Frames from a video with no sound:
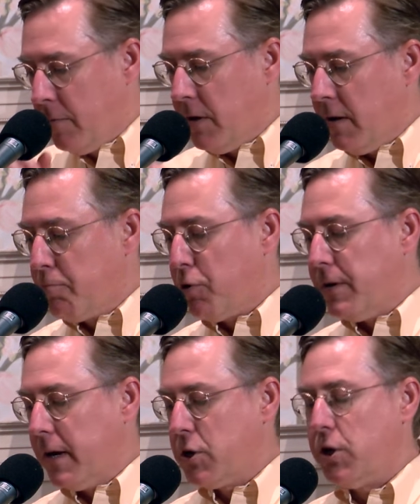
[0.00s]
the
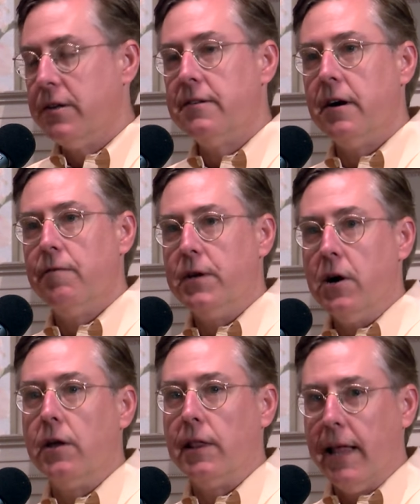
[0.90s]
predictions of the
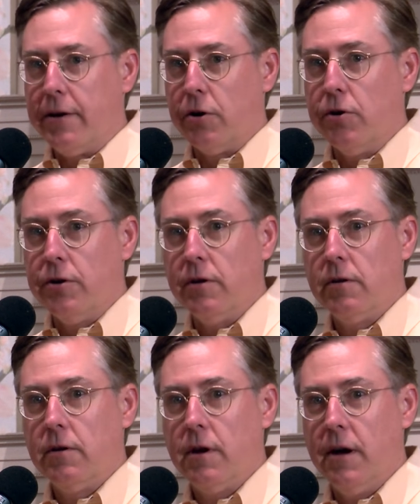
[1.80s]
unlettered
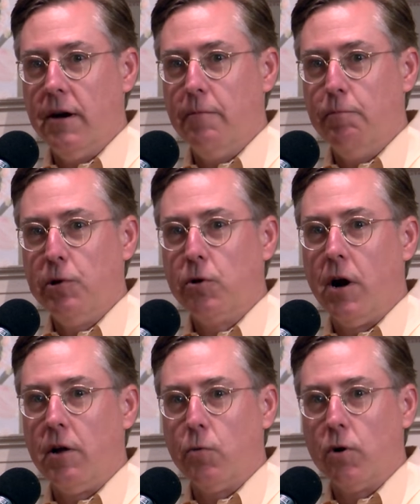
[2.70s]
uh, blue
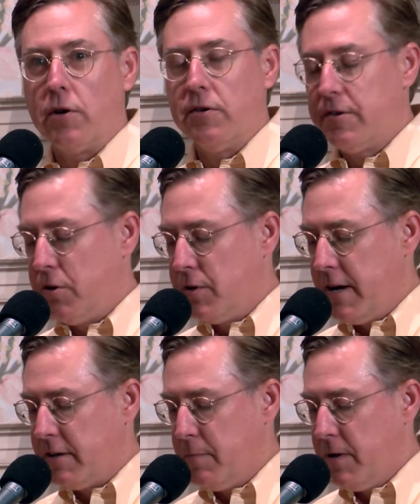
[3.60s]
collar workers turned
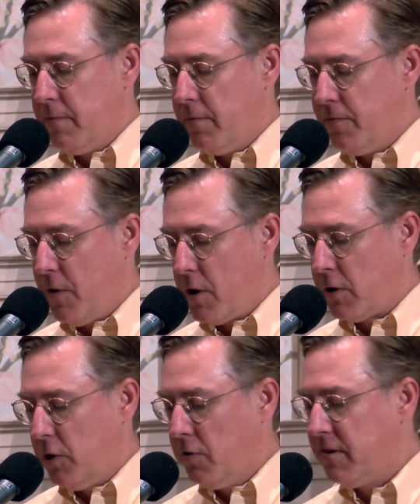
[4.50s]
out to be far
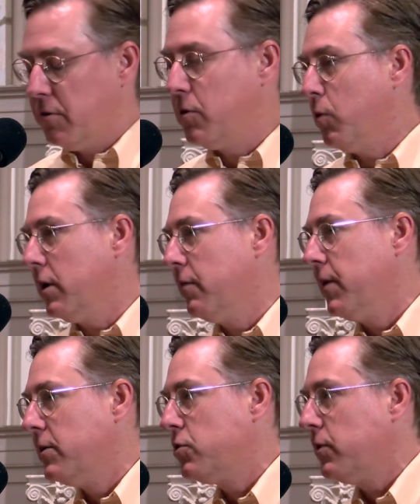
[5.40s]
closer what
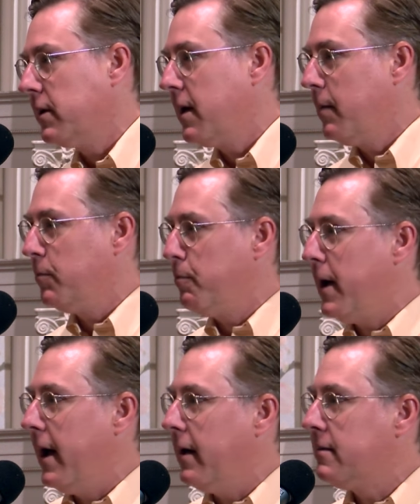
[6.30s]
eventually came to
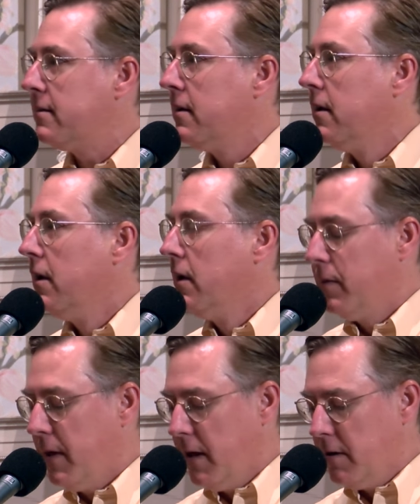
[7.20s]
pass
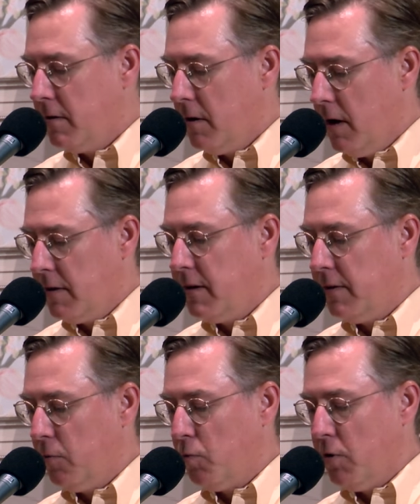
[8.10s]
than uh,
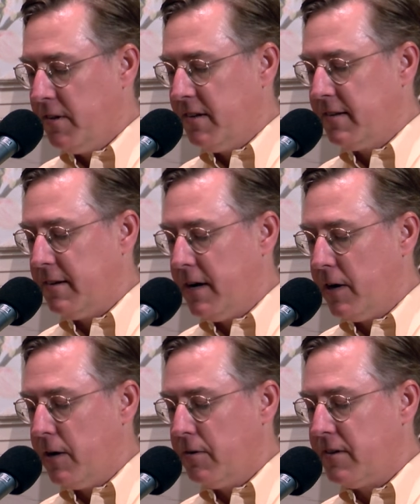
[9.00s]
did the rosy
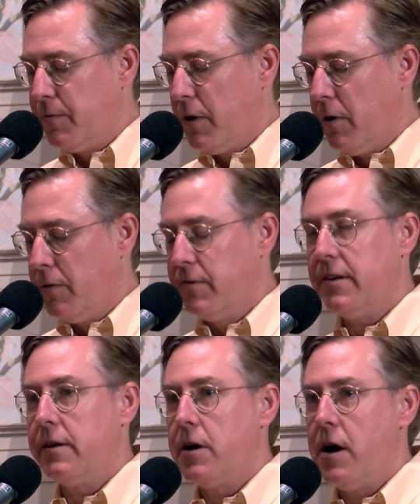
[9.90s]
scenarios of the, all those
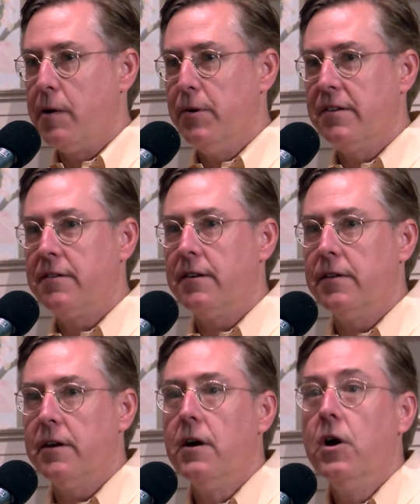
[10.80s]
economists
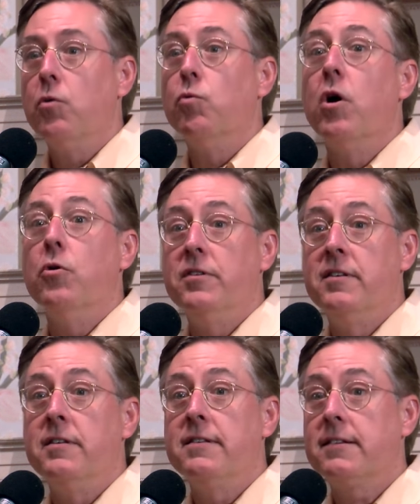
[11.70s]
and the
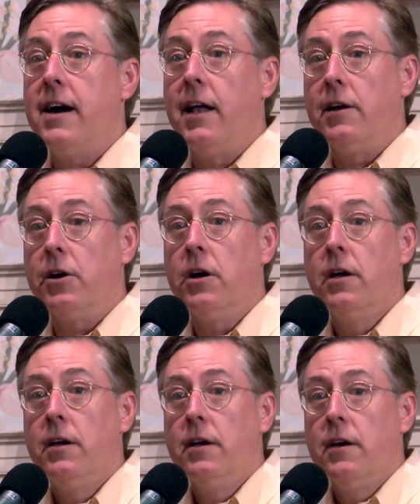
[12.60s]
Rhodes scholar
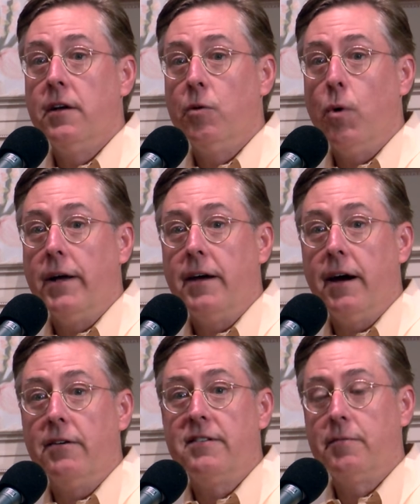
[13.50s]
in the White
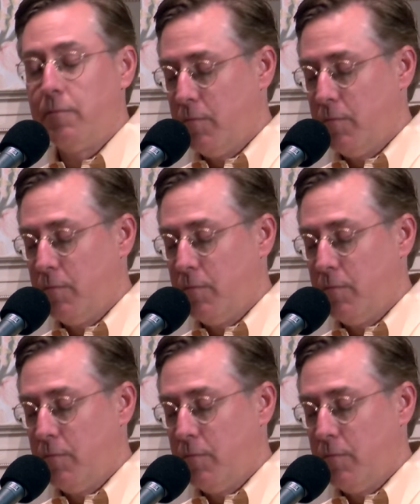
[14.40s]
House.